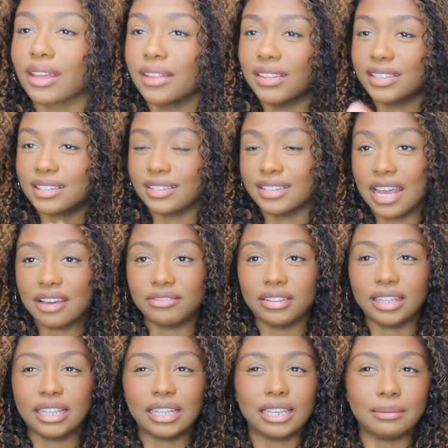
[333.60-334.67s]
and this is
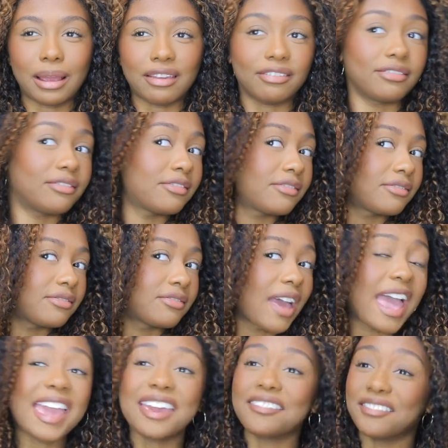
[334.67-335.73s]
definitely my
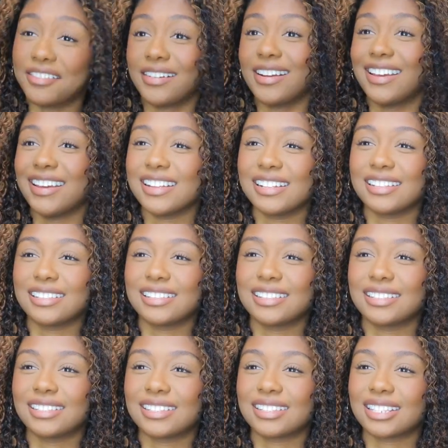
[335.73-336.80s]
favorite.
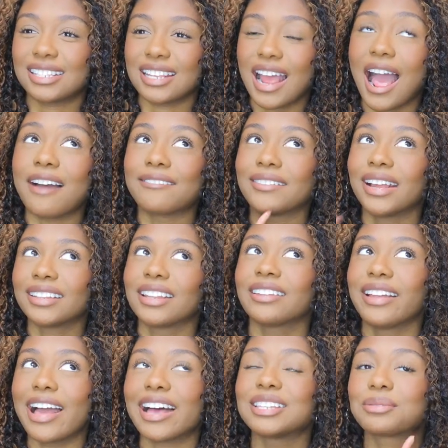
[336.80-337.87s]
I feel like the
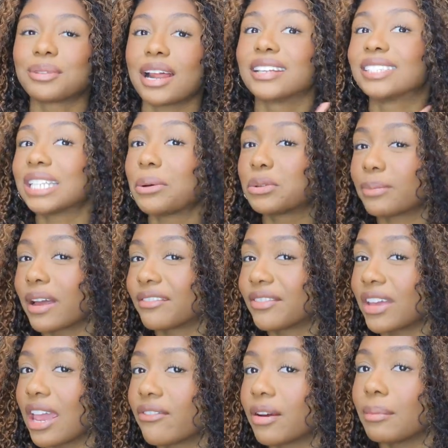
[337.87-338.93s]
last one I said was my
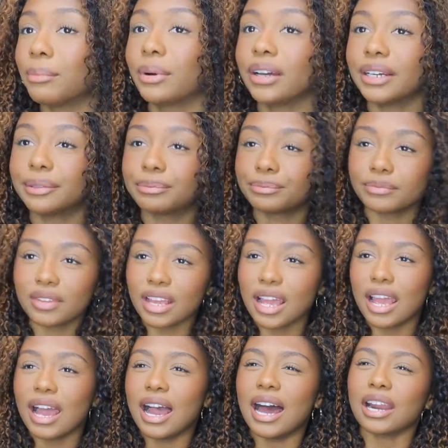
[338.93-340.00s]
favorite, but
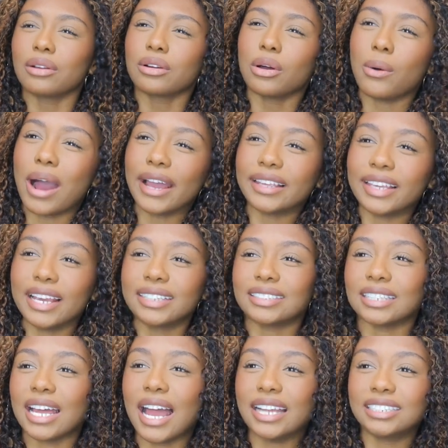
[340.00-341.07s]
I don't know. I
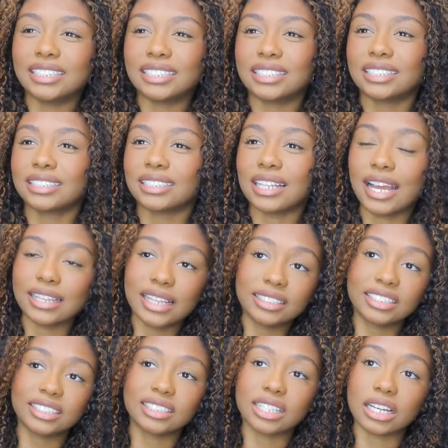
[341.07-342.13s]
guess I just, I think
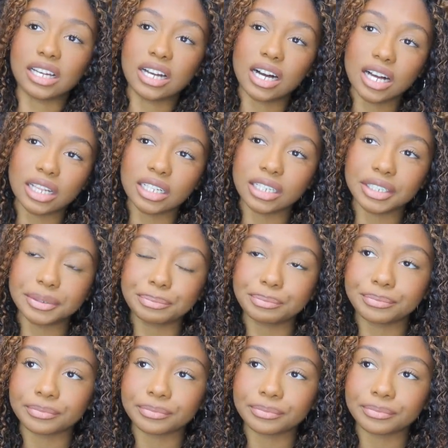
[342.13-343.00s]
just the color